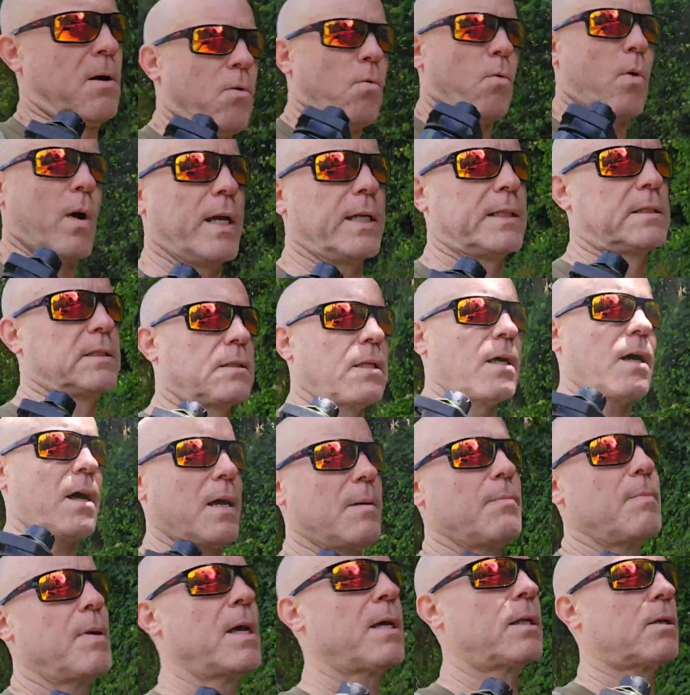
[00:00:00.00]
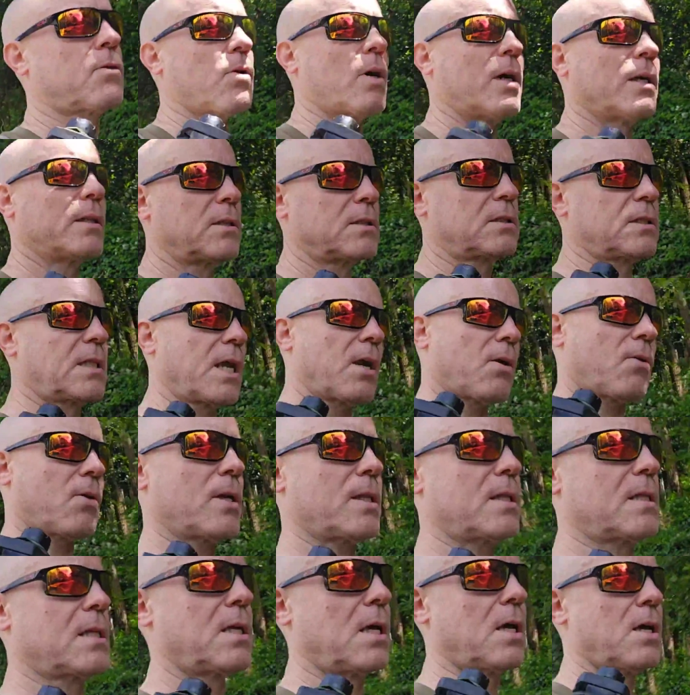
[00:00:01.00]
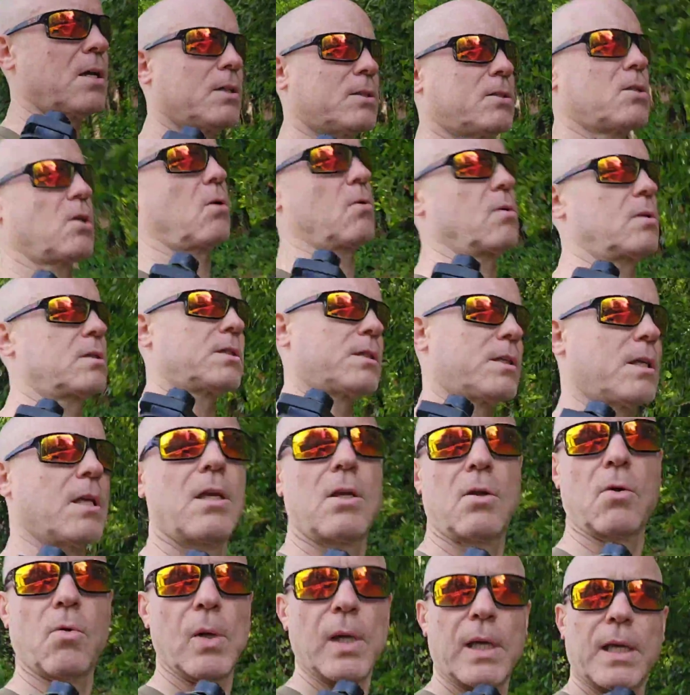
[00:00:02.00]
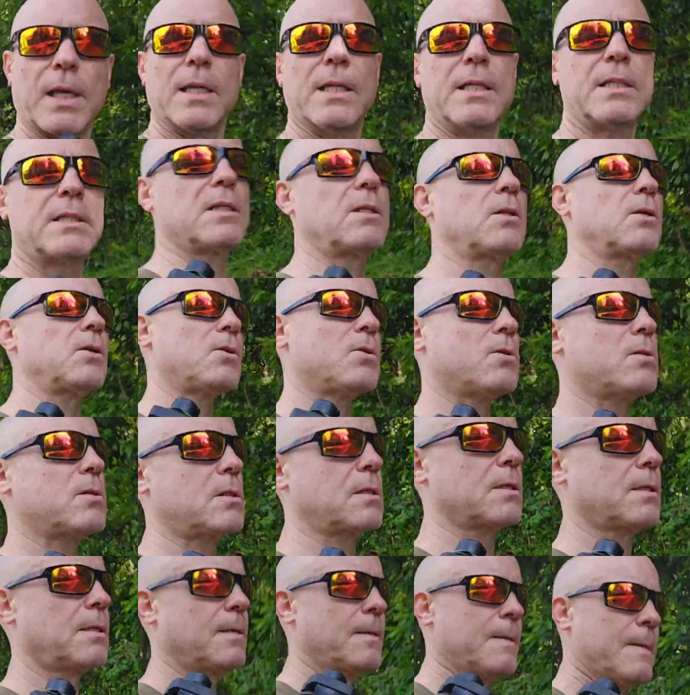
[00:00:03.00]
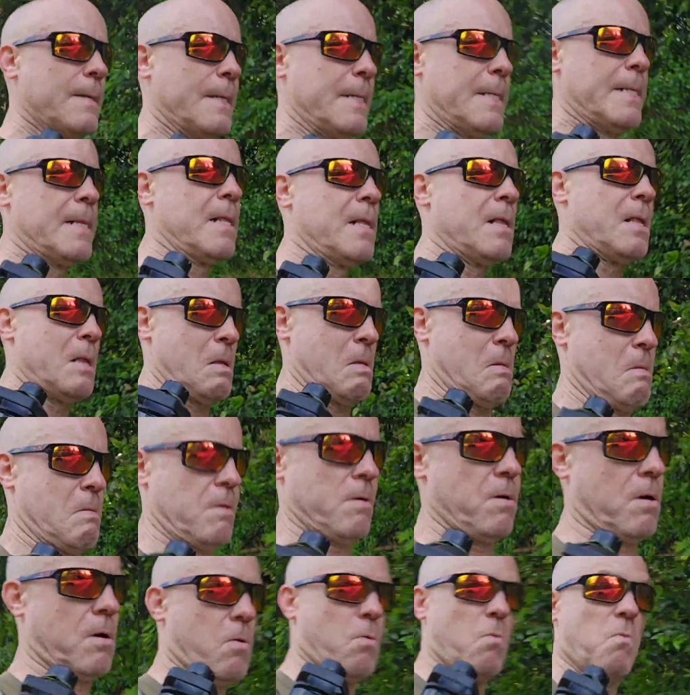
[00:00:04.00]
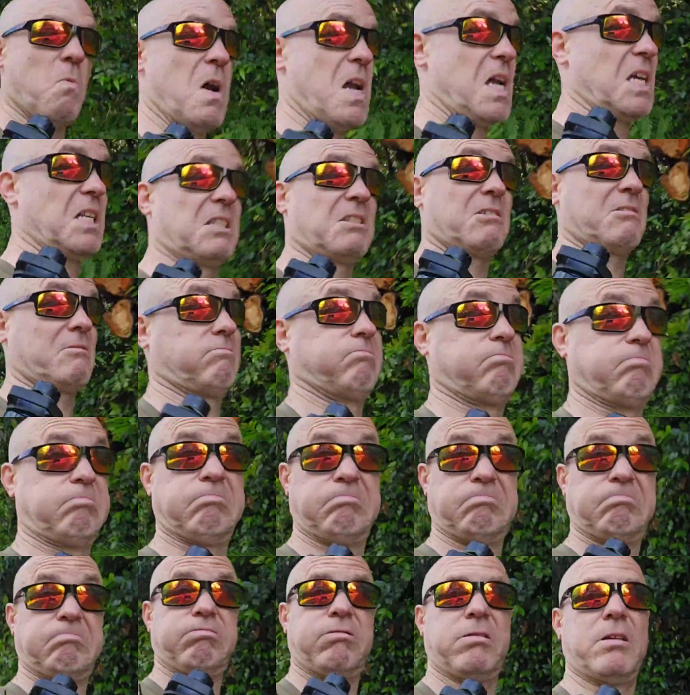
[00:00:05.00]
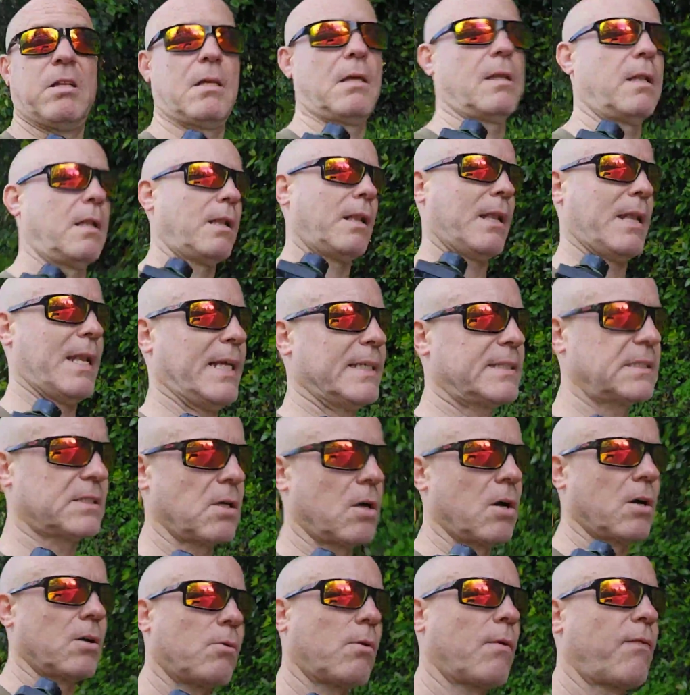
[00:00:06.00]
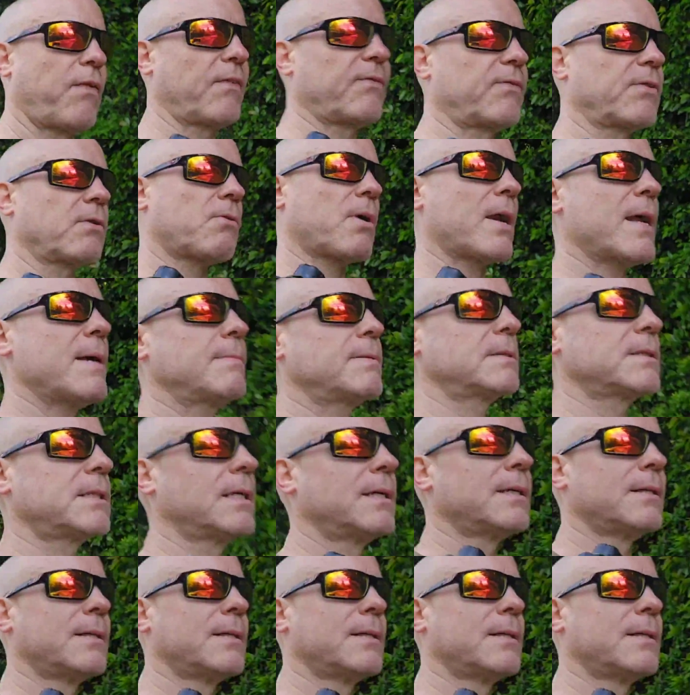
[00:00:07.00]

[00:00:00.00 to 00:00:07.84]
waste time trying to steer it. So it's quick and easy to use. Weighs less than 150 grams.